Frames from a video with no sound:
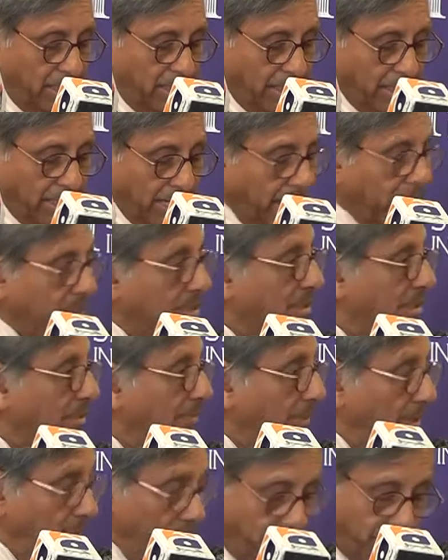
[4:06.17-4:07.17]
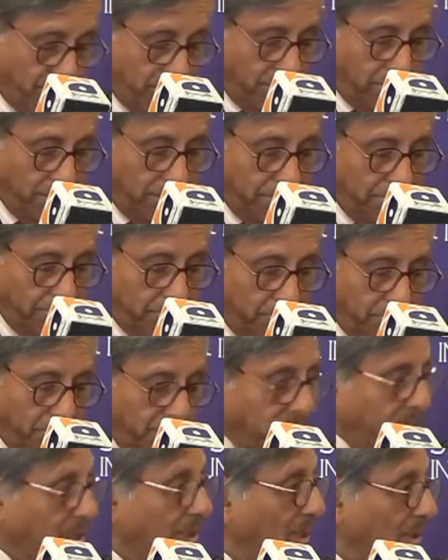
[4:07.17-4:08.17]
that has the military
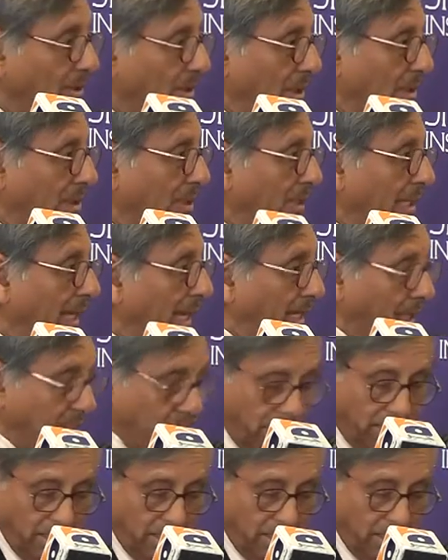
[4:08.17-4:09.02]
breathing down its neck,